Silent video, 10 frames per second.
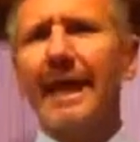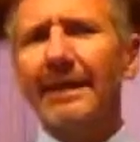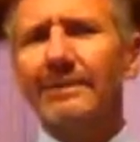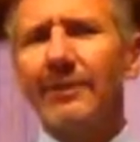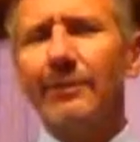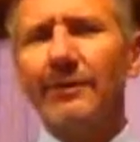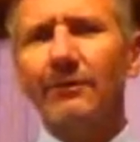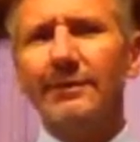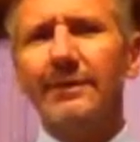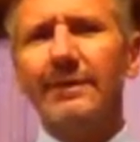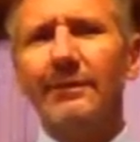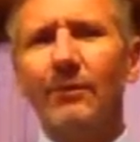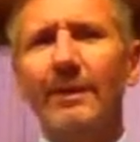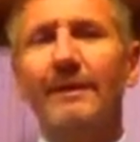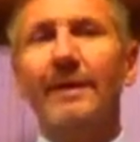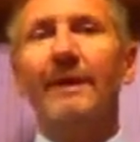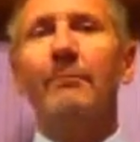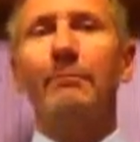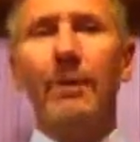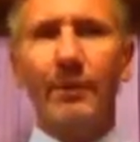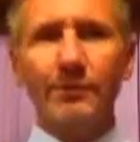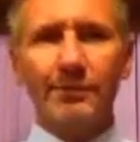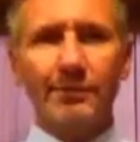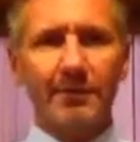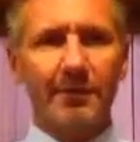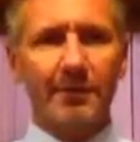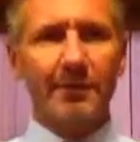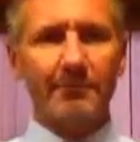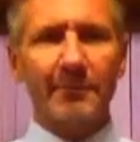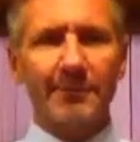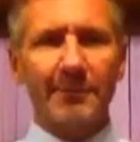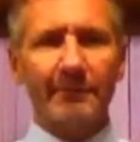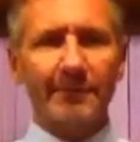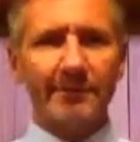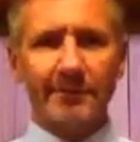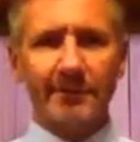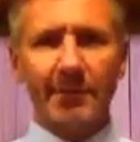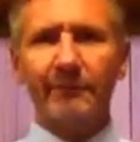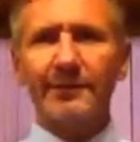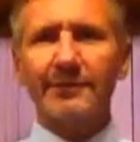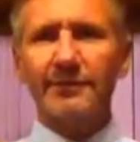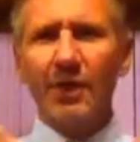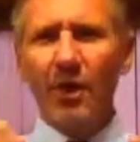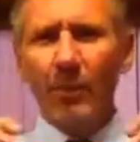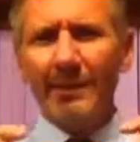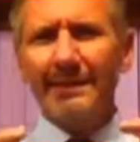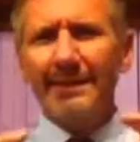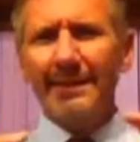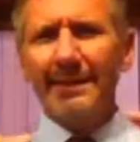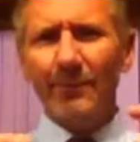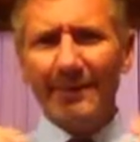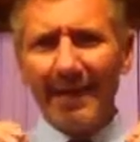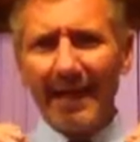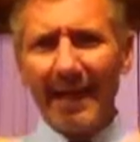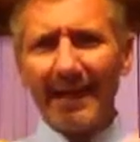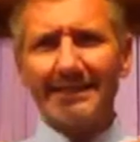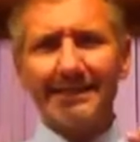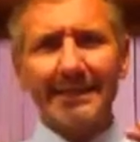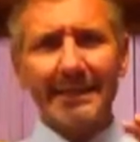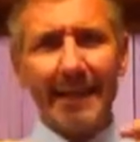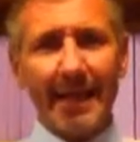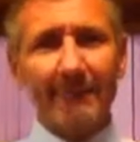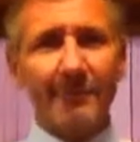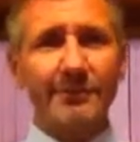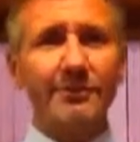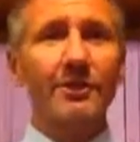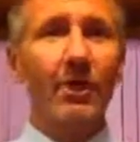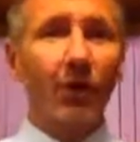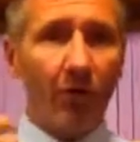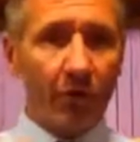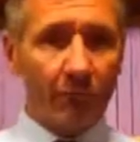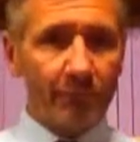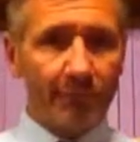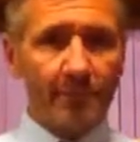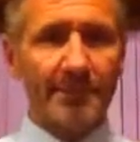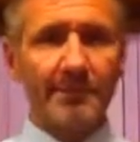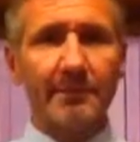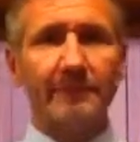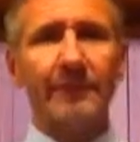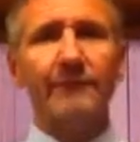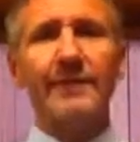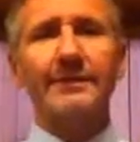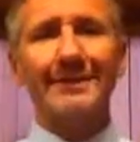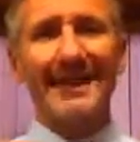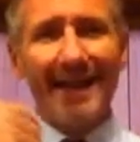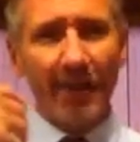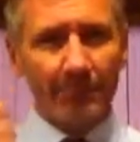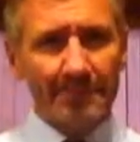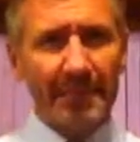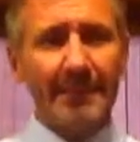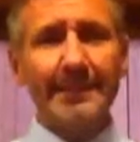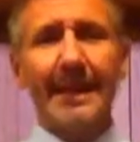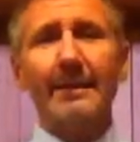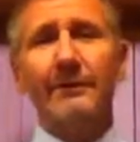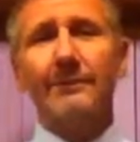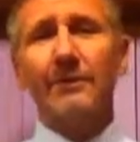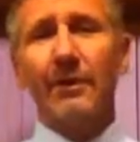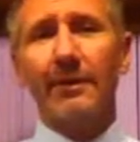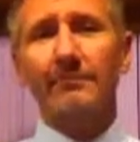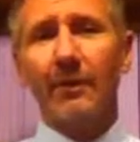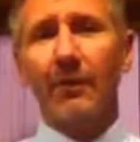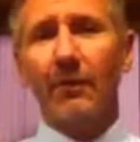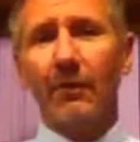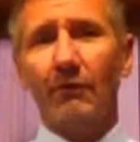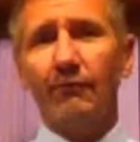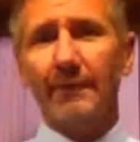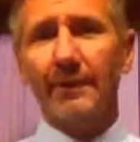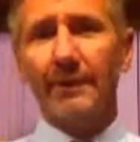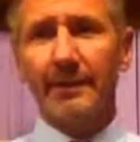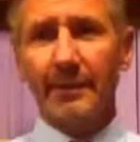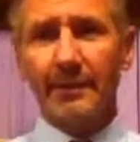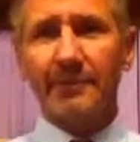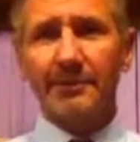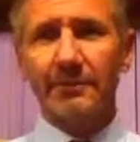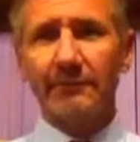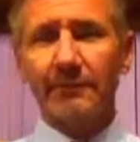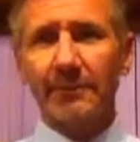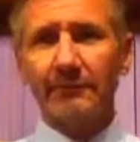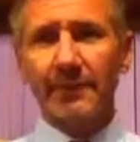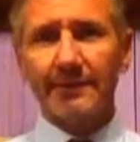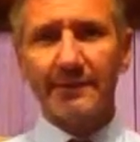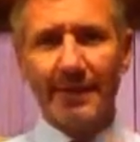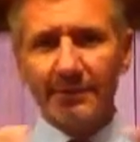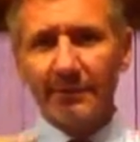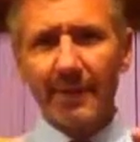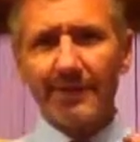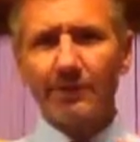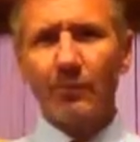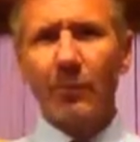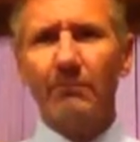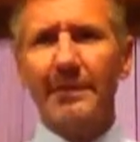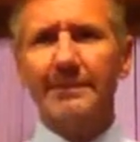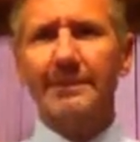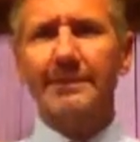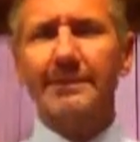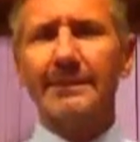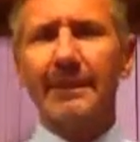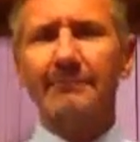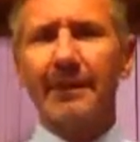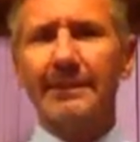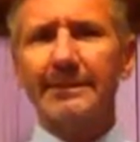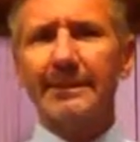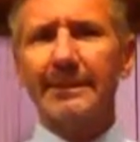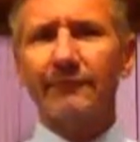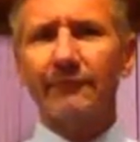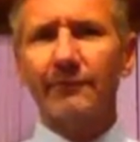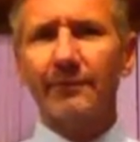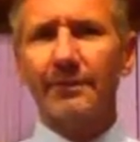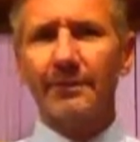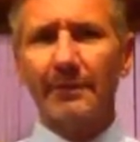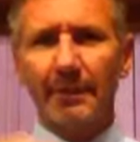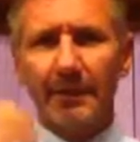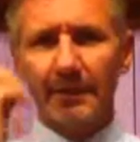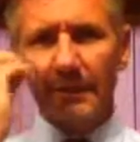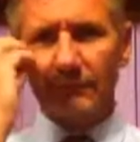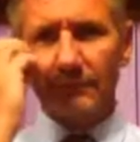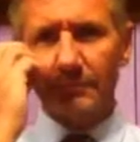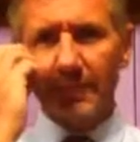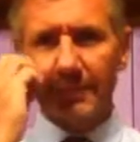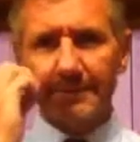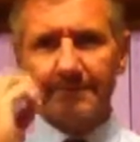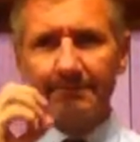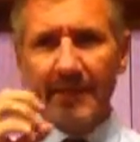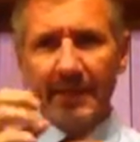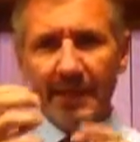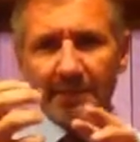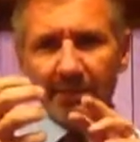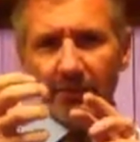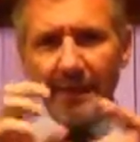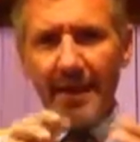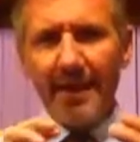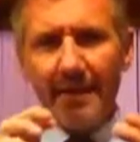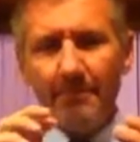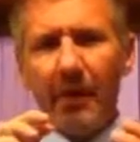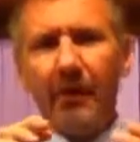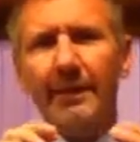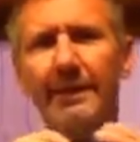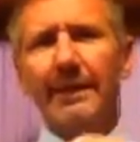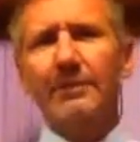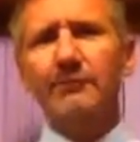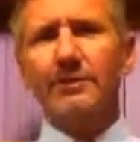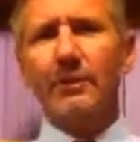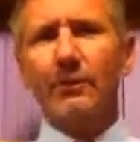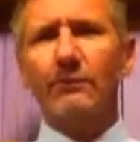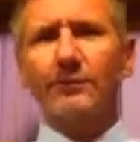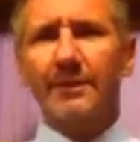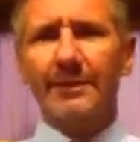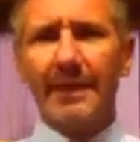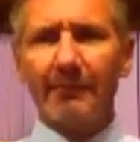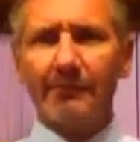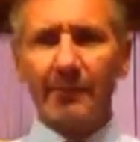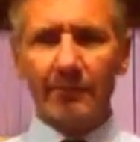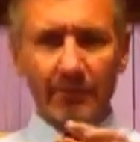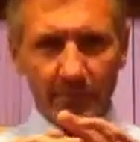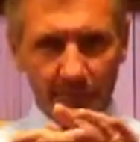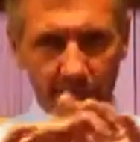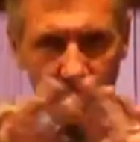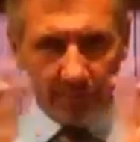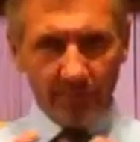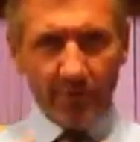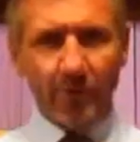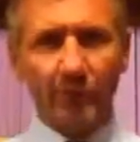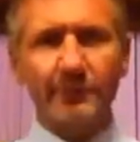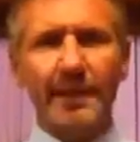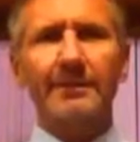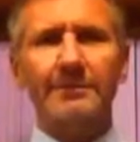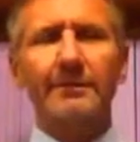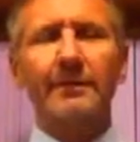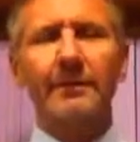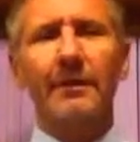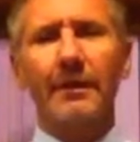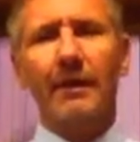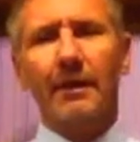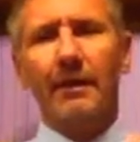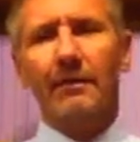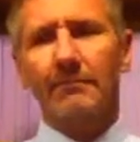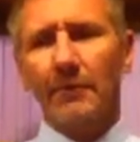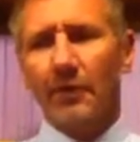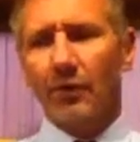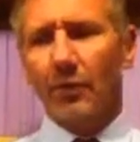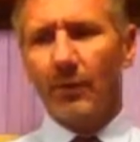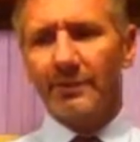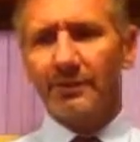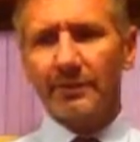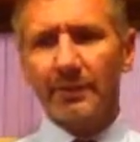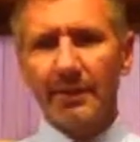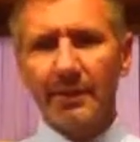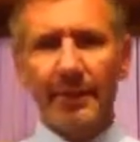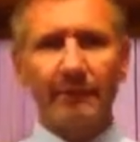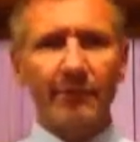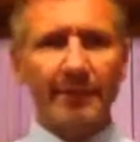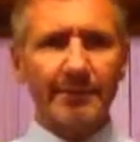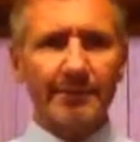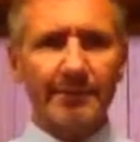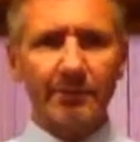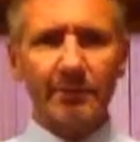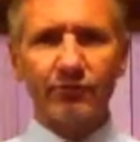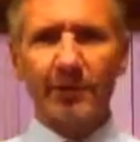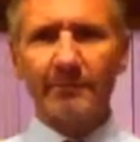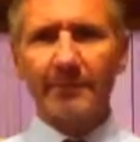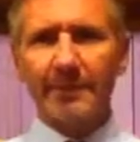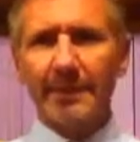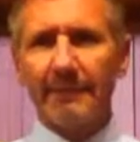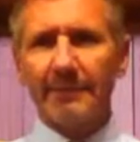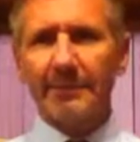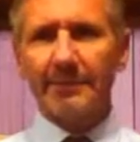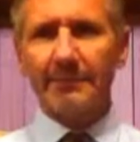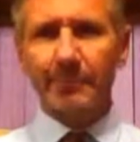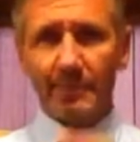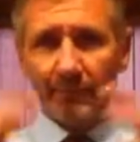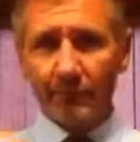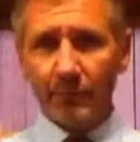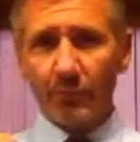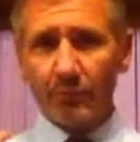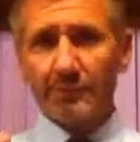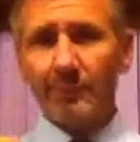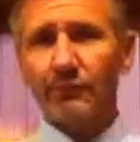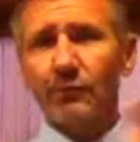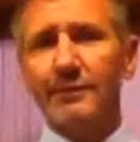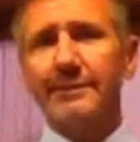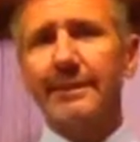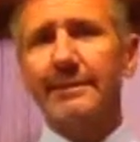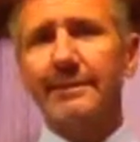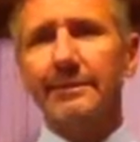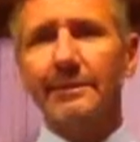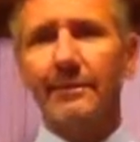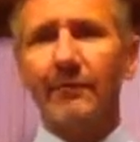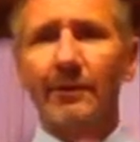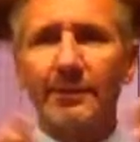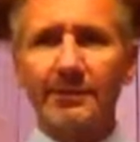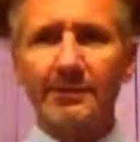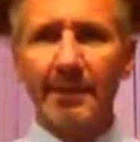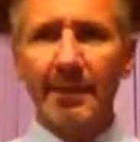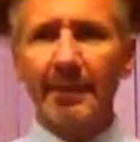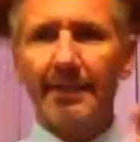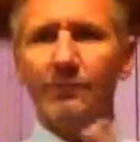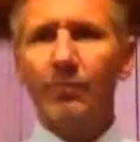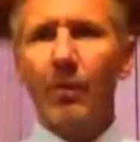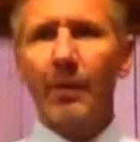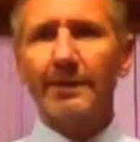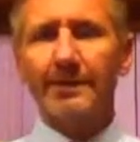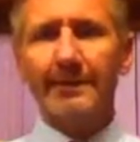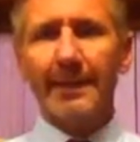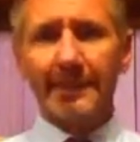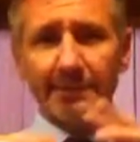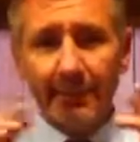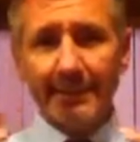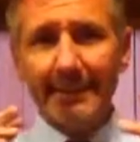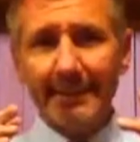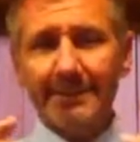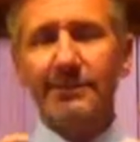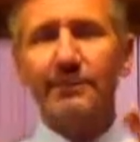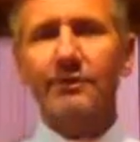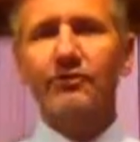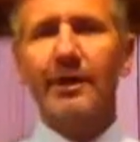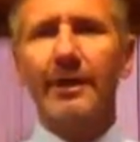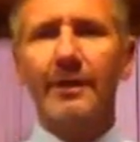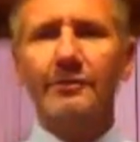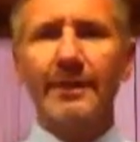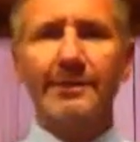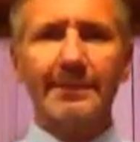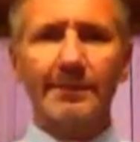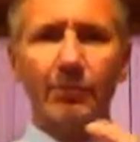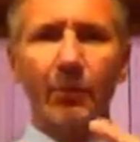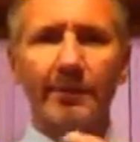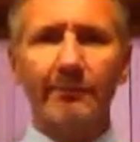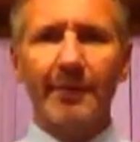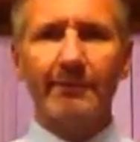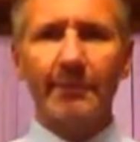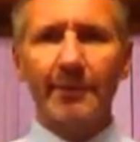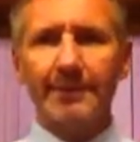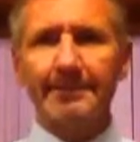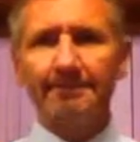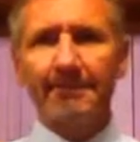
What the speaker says: And so we're not dealing with post-commission evidence like confessions, we're dealing with actually evidence of the commission of the offence obtained at the time of the commission of the offence. So that's what makes it different in that respect. So thereby he resolves the narrow contextual question in relation to entrapment evidence. But of course, as I've already stated, the certified question is wider than that. So he needs to address this wider ambit.